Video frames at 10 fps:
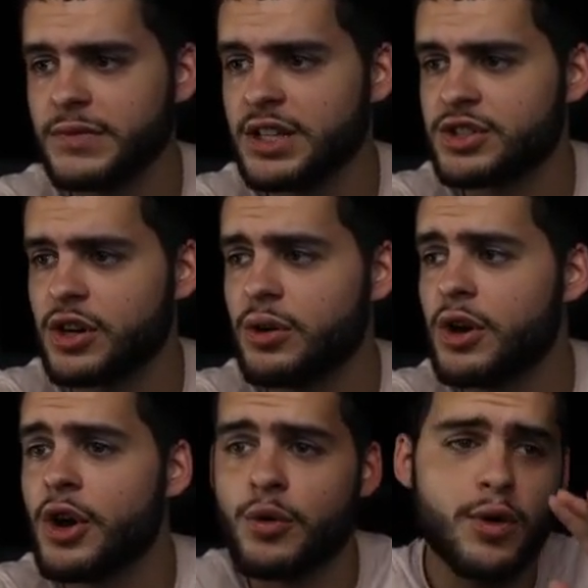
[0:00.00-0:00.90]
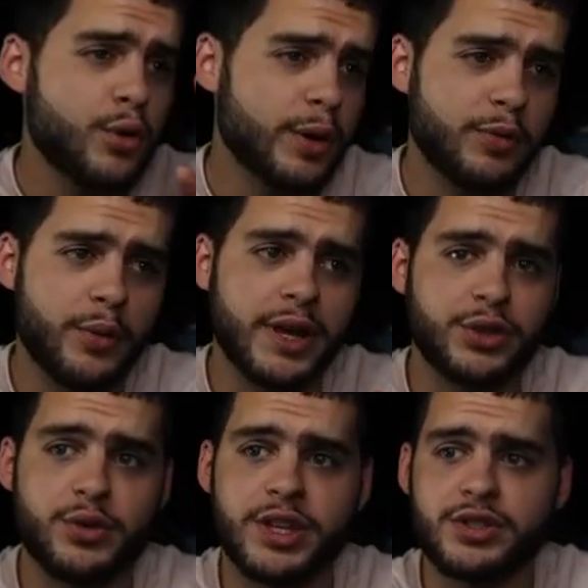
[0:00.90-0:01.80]
So, real quick before we get
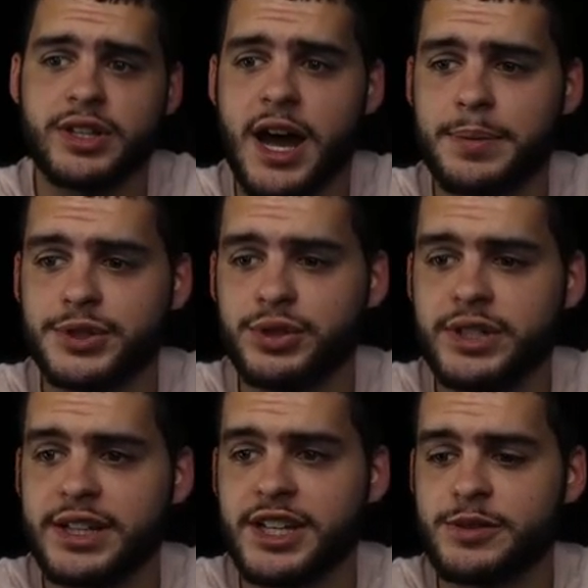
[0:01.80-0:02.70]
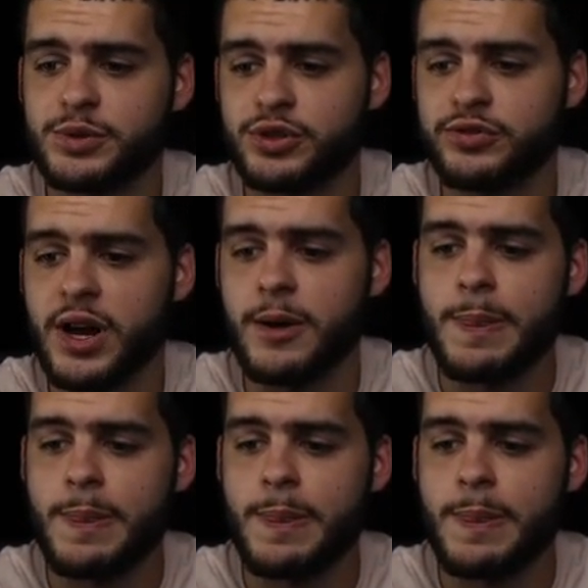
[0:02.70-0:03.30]
through, these are the options. You can get Desmond Trufant,